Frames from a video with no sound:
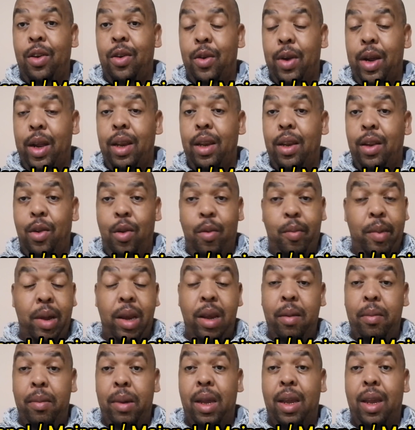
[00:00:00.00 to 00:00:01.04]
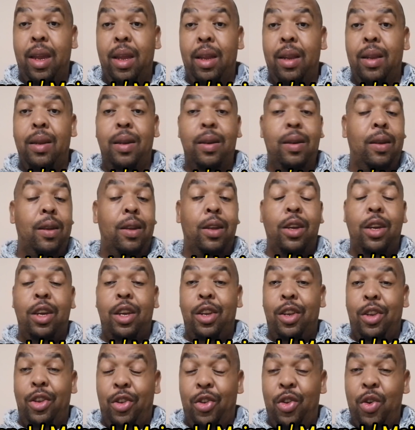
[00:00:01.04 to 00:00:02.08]
right? Your money market.
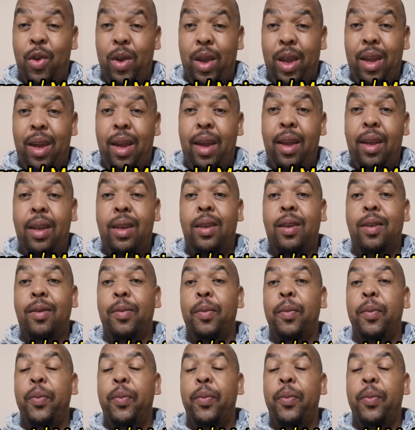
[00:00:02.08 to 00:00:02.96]
It's your cash.